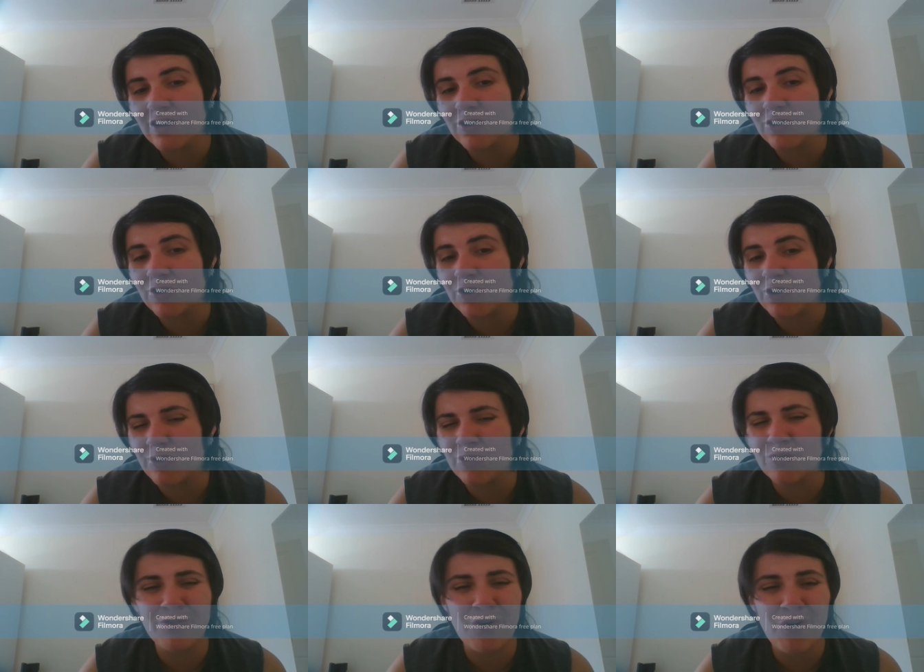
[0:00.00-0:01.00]
You know,
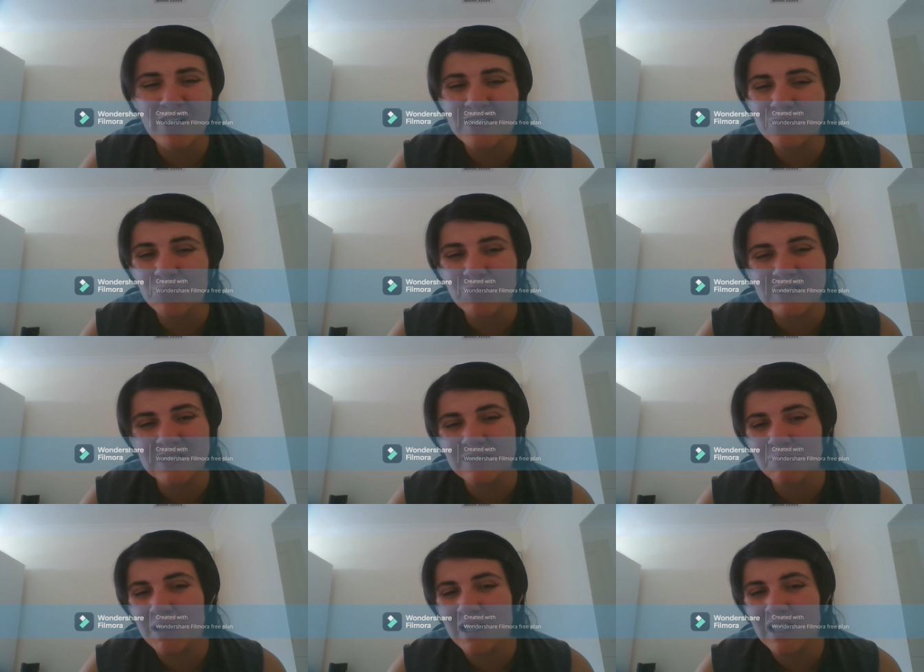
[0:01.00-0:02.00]
the rice wasn't a
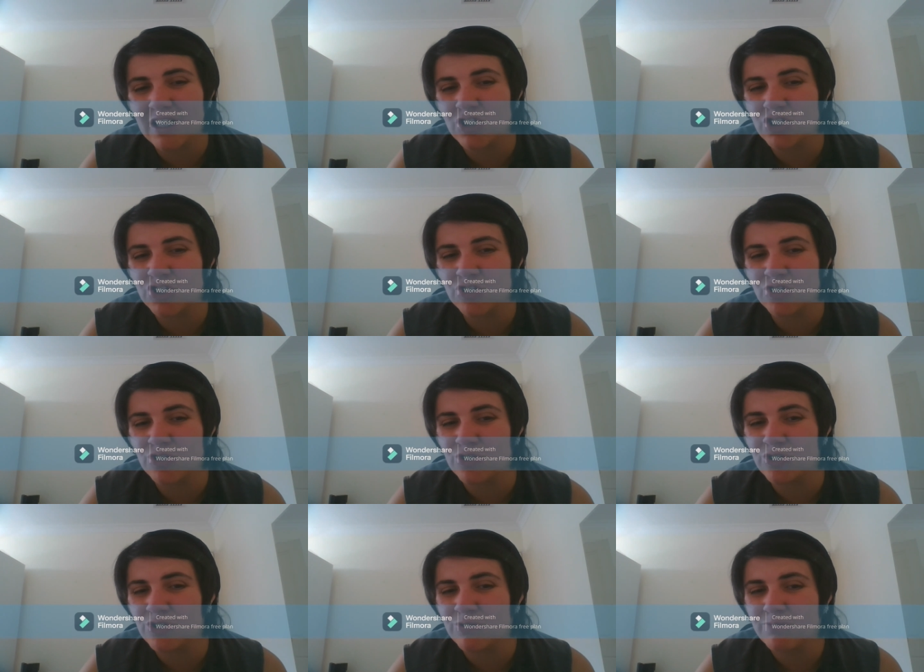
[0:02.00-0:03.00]
big
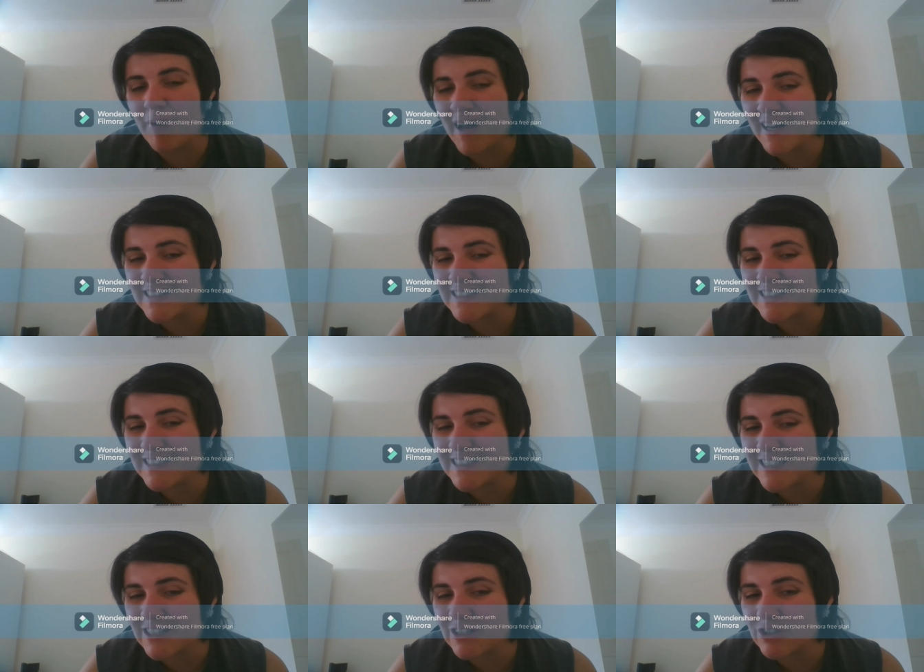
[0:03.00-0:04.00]
issue, but
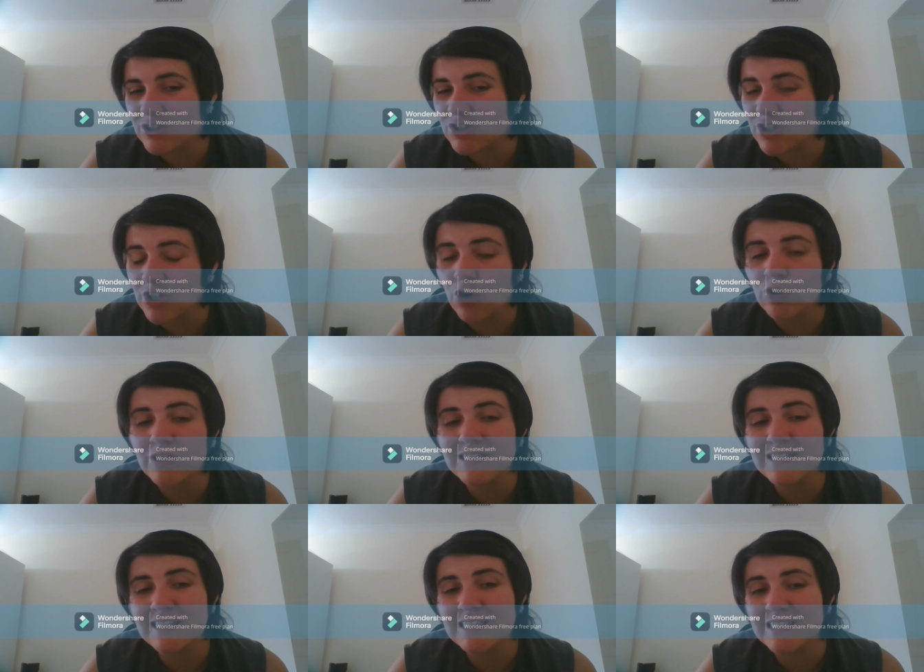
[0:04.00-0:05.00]
she
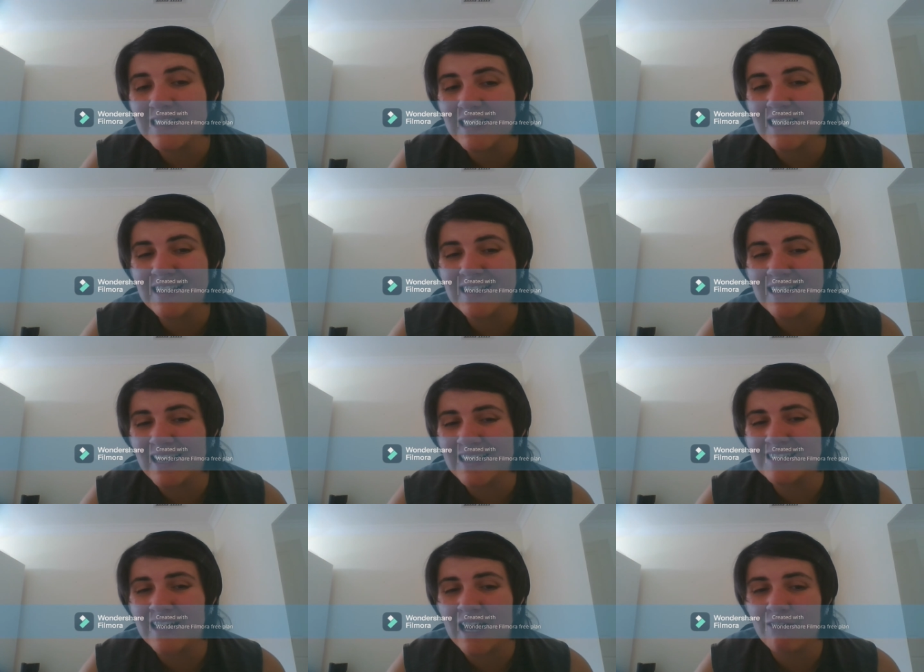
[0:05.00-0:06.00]
honestly didn't need
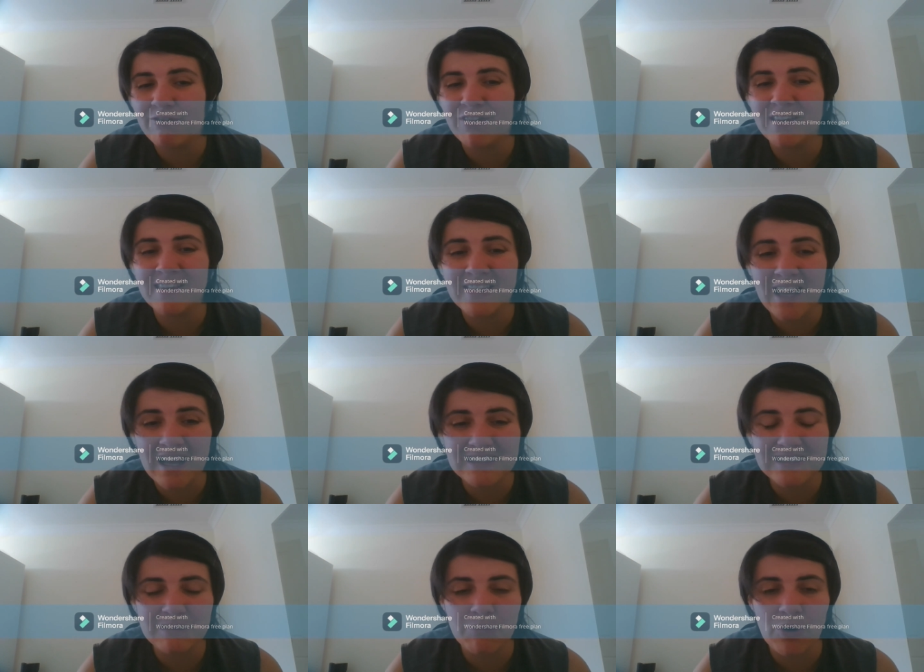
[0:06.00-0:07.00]
to have the
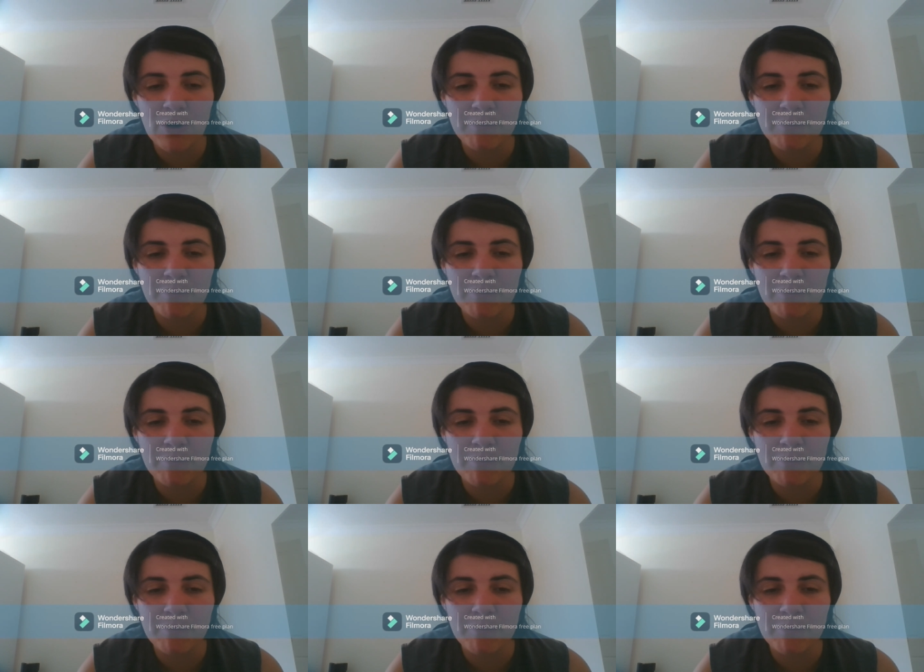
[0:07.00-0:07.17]
nuts in my